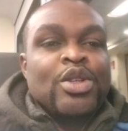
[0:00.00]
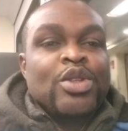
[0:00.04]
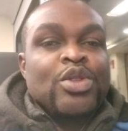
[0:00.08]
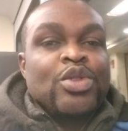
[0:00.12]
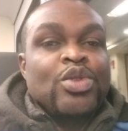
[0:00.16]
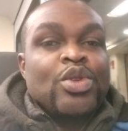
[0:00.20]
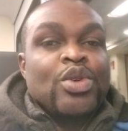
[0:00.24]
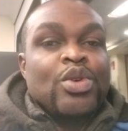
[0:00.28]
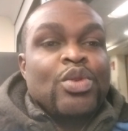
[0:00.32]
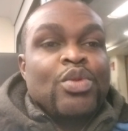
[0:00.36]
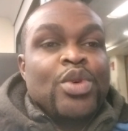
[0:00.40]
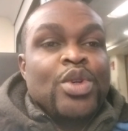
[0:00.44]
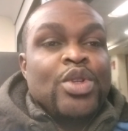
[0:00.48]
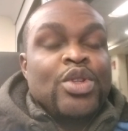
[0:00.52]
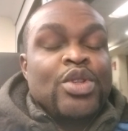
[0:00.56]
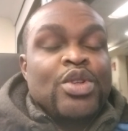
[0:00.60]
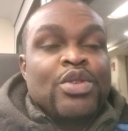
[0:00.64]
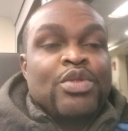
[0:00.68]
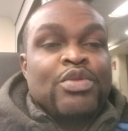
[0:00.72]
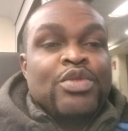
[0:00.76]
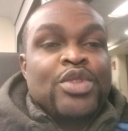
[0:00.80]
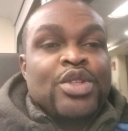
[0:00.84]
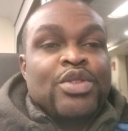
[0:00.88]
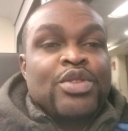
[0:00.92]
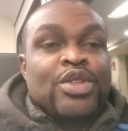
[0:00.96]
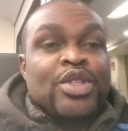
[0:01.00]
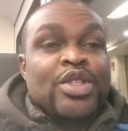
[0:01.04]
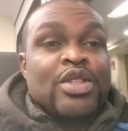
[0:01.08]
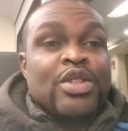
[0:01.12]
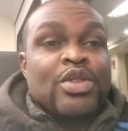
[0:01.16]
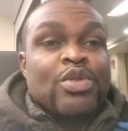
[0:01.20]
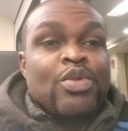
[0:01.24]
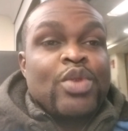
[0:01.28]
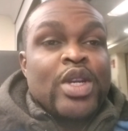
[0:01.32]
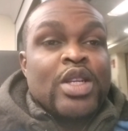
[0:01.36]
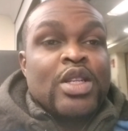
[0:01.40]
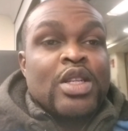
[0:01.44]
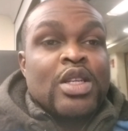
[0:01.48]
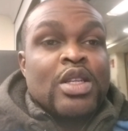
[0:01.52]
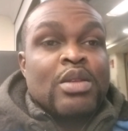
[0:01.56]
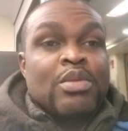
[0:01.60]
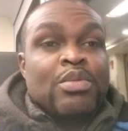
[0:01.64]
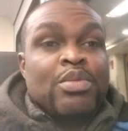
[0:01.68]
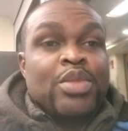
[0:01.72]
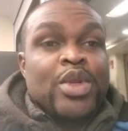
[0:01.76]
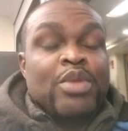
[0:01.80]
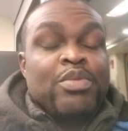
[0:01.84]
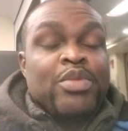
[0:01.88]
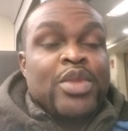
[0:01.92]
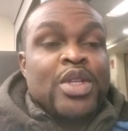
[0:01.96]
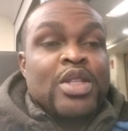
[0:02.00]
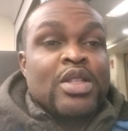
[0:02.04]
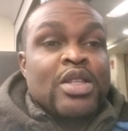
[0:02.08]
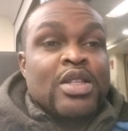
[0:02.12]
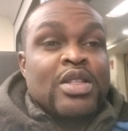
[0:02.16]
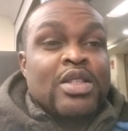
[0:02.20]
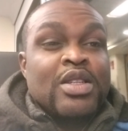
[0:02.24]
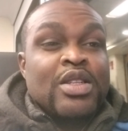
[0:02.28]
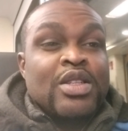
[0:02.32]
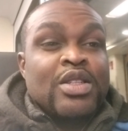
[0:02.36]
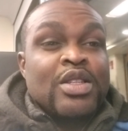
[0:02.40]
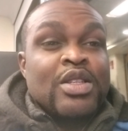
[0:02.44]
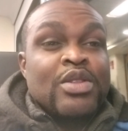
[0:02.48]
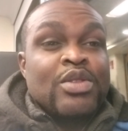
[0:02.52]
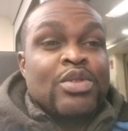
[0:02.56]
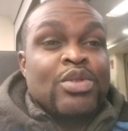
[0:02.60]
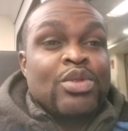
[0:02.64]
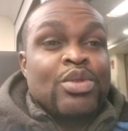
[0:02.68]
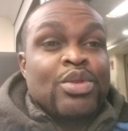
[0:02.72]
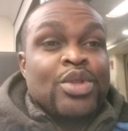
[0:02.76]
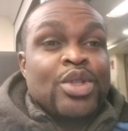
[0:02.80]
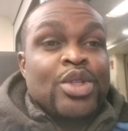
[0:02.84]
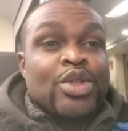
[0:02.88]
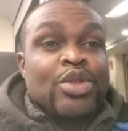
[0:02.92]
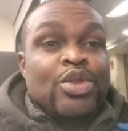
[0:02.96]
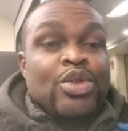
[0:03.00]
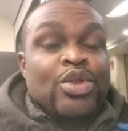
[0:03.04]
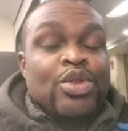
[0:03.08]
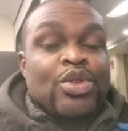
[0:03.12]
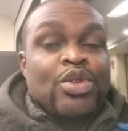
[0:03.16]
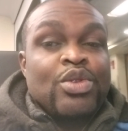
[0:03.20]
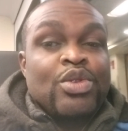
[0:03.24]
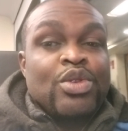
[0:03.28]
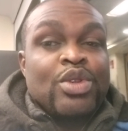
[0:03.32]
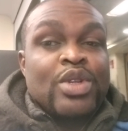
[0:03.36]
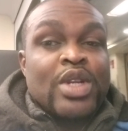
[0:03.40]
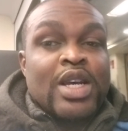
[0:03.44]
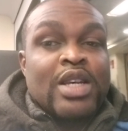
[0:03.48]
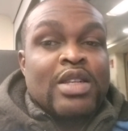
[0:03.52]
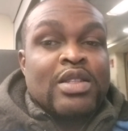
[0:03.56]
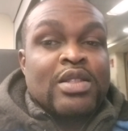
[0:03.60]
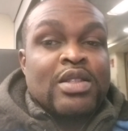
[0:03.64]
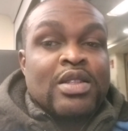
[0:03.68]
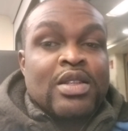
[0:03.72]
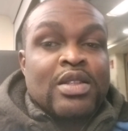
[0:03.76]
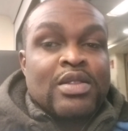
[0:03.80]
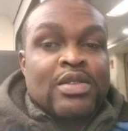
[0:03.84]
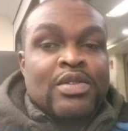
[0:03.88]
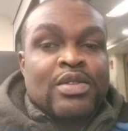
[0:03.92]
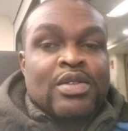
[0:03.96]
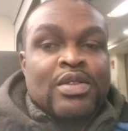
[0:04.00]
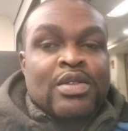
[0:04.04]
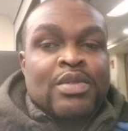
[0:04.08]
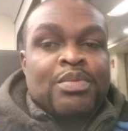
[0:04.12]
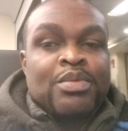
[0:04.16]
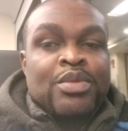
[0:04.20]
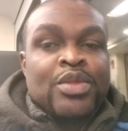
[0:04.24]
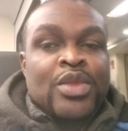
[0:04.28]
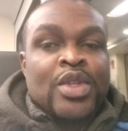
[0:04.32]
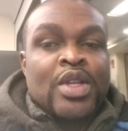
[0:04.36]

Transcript: So one of the reasons why they implemented this is to reduce road accidents